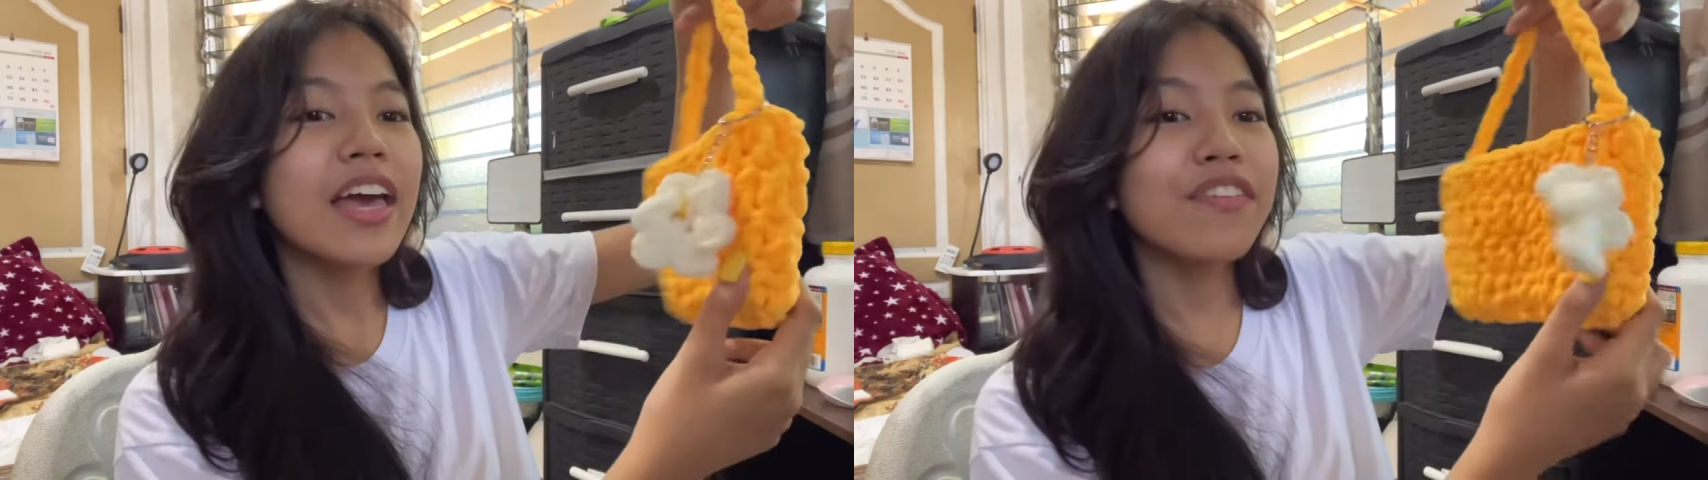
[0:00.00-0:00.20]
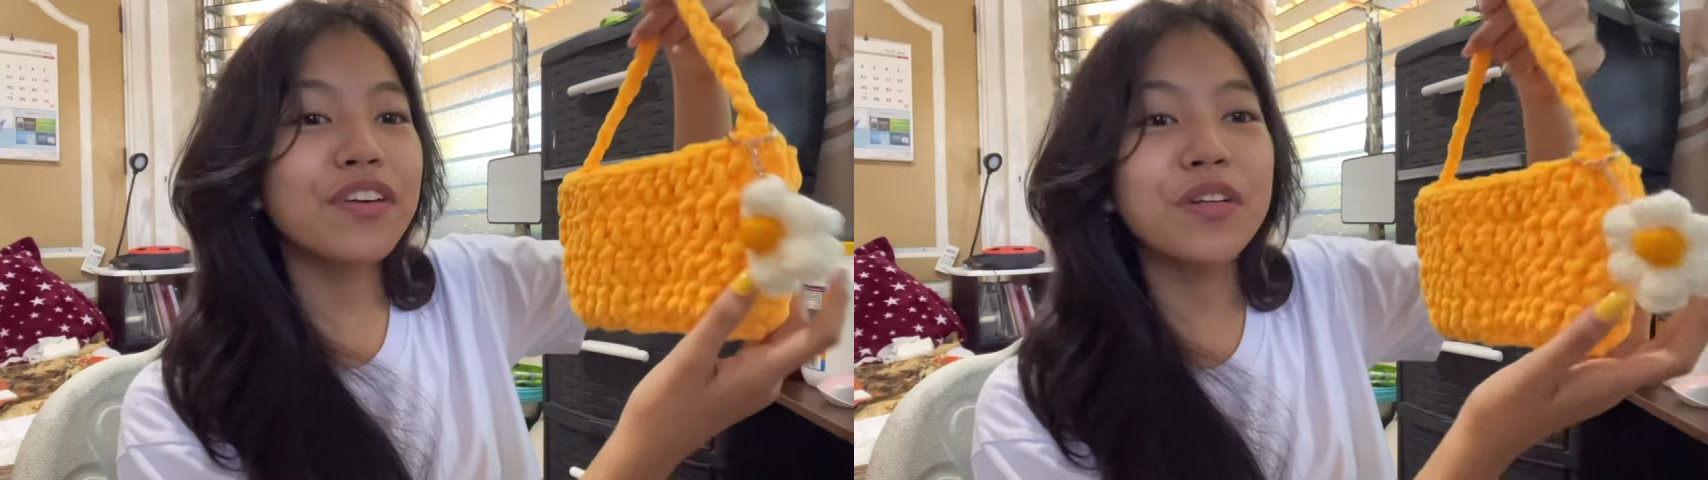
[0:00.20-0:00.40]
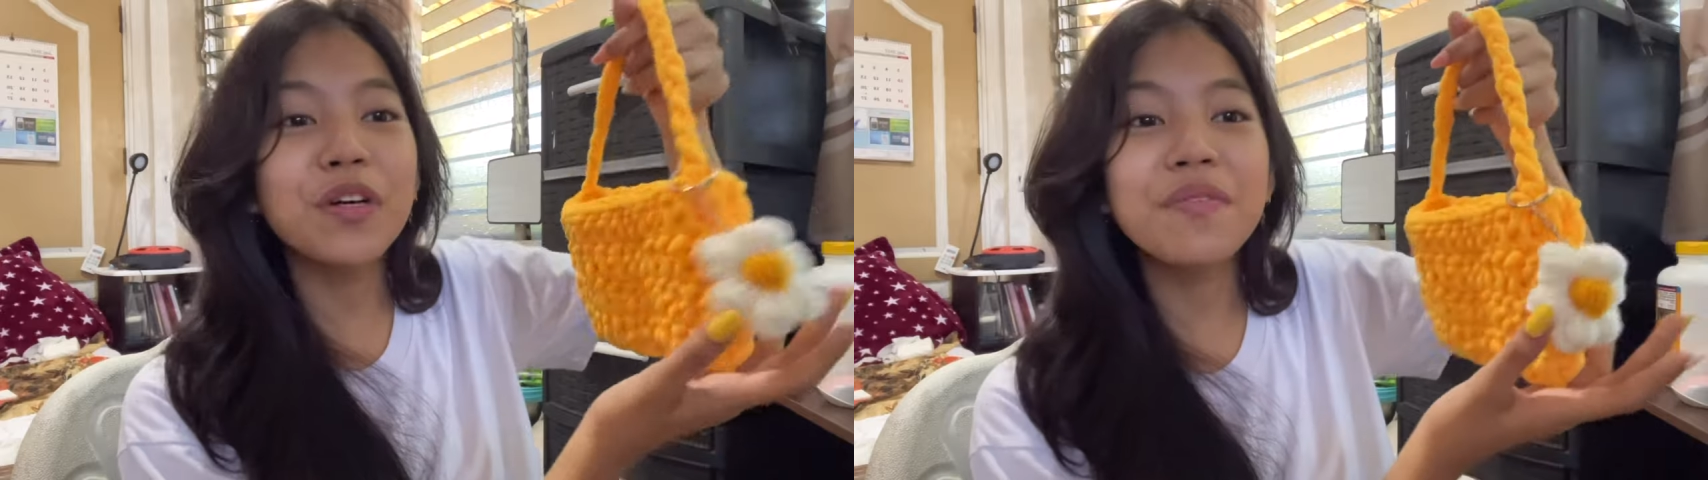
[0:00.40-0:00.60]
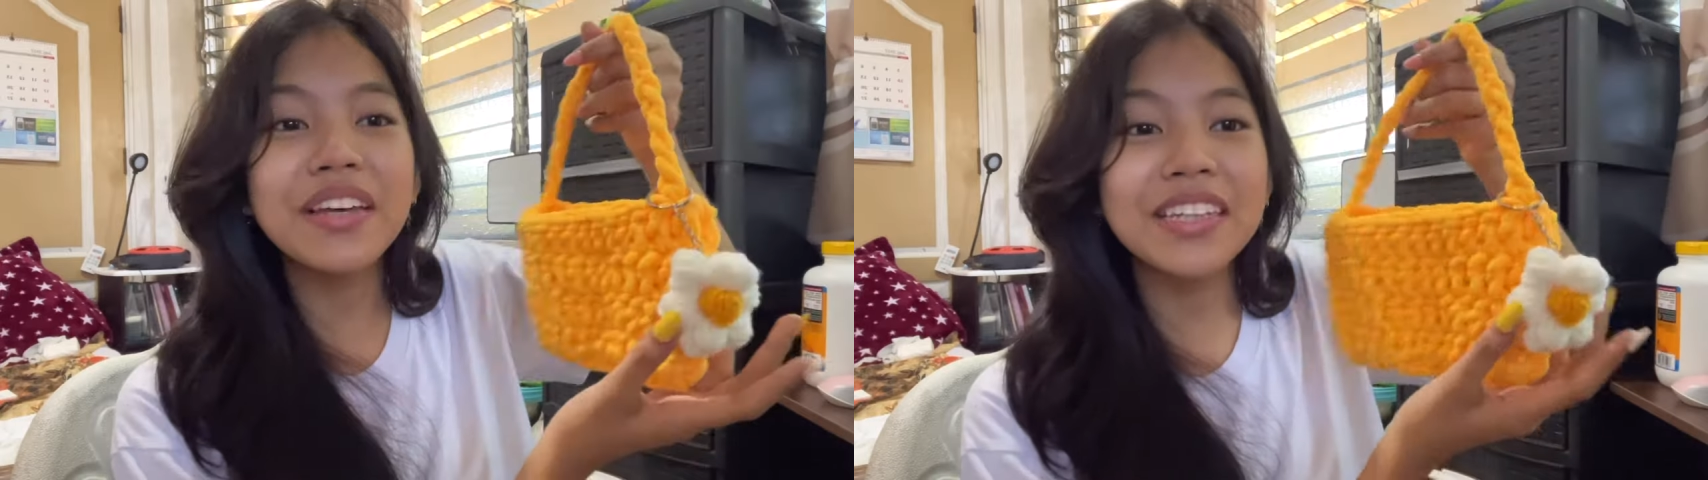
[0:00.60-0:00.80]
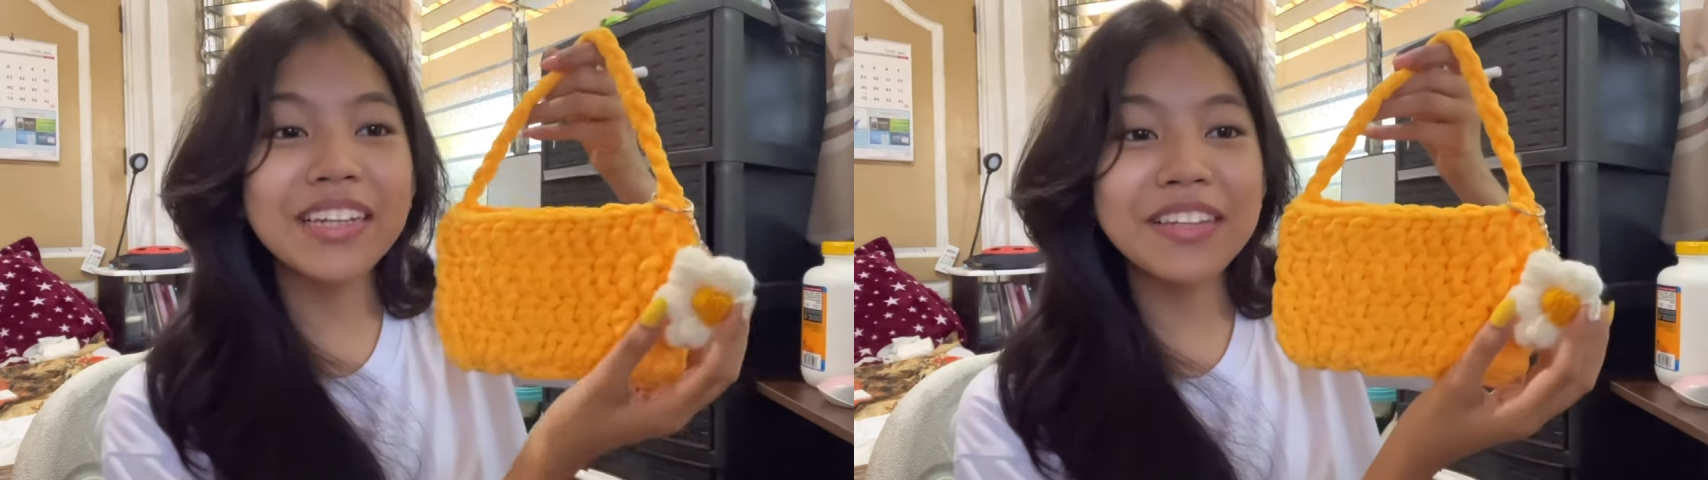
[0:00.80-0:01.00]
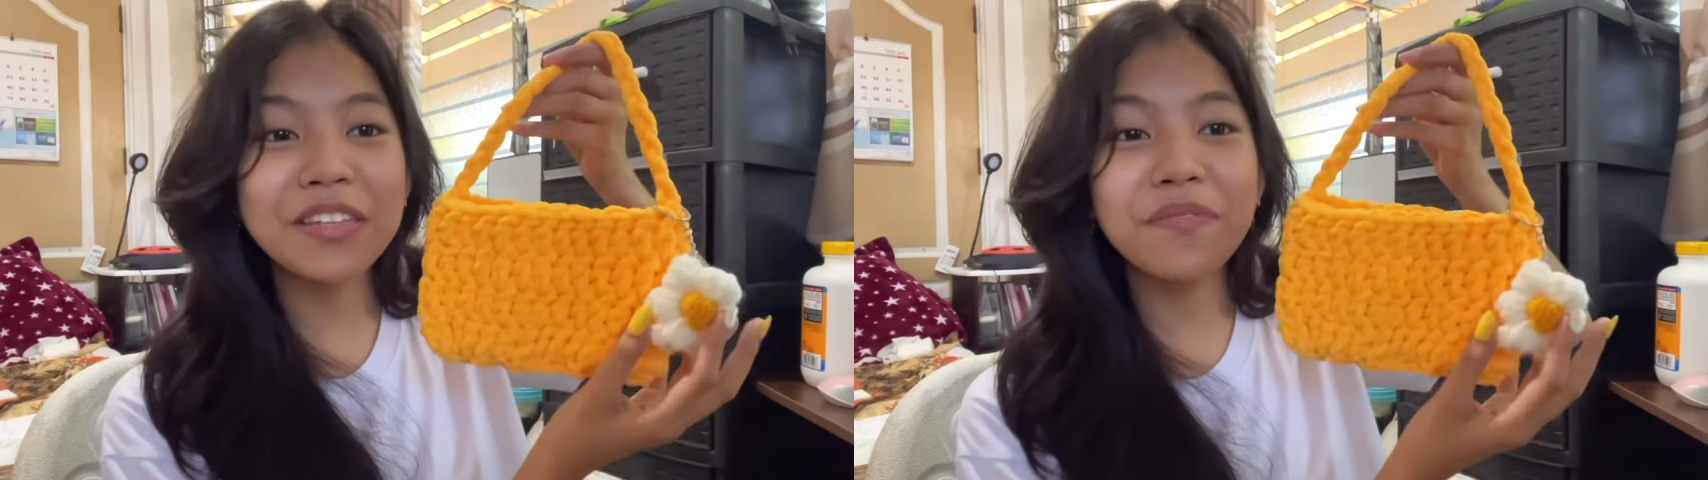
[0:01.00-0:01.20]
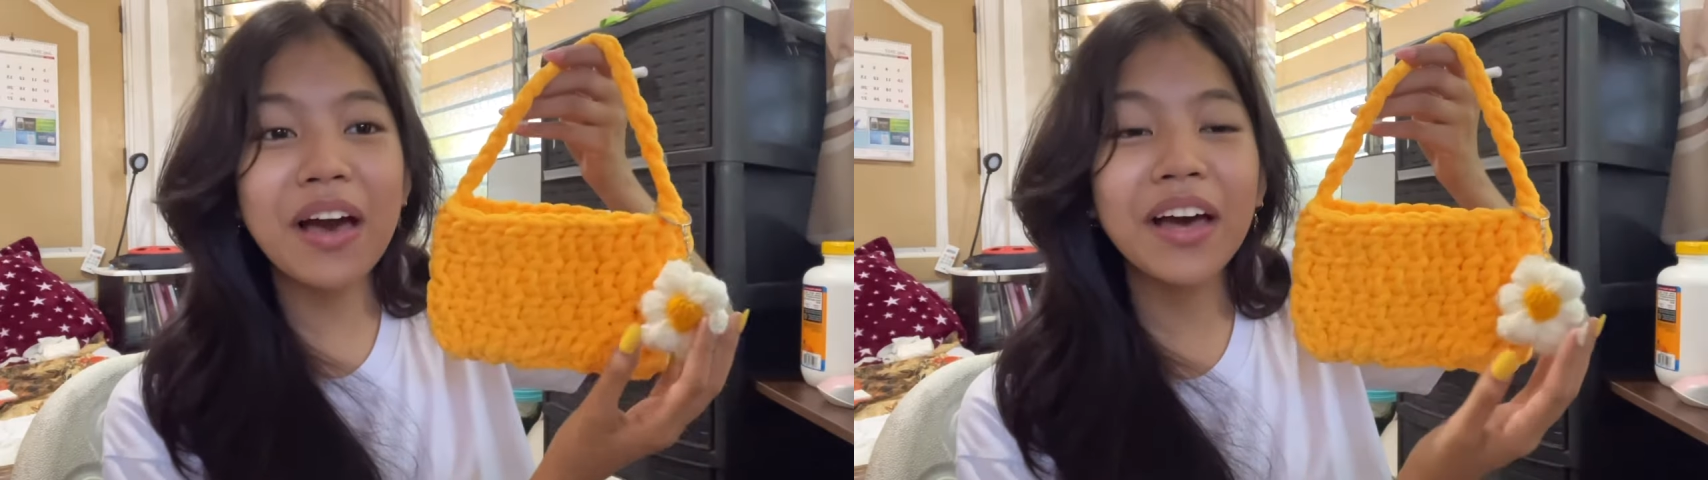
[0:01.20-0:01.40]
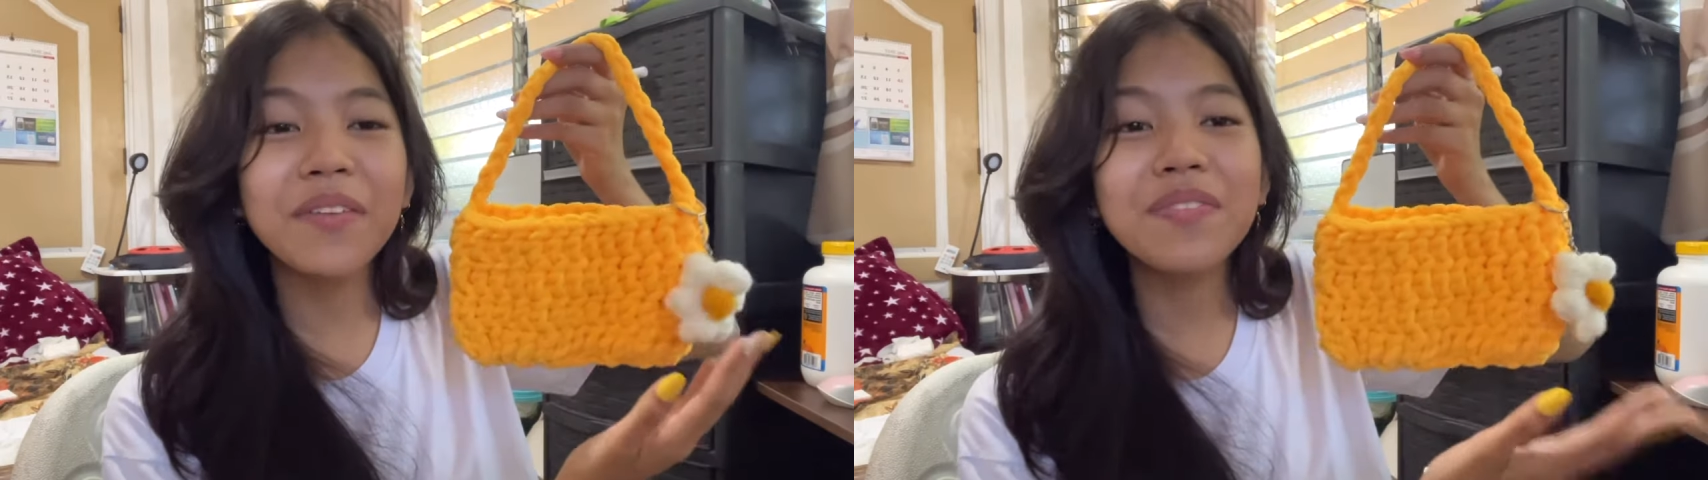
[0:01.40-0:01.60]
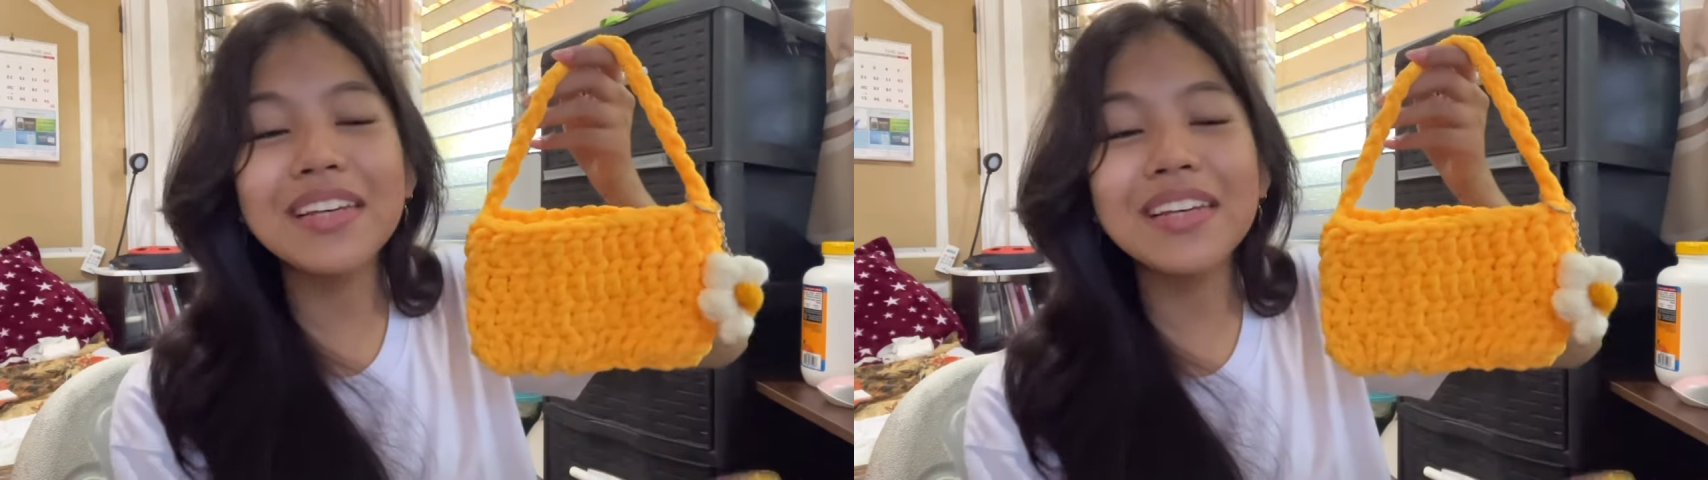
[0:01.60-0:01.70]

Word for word: If you do make the daisy bag,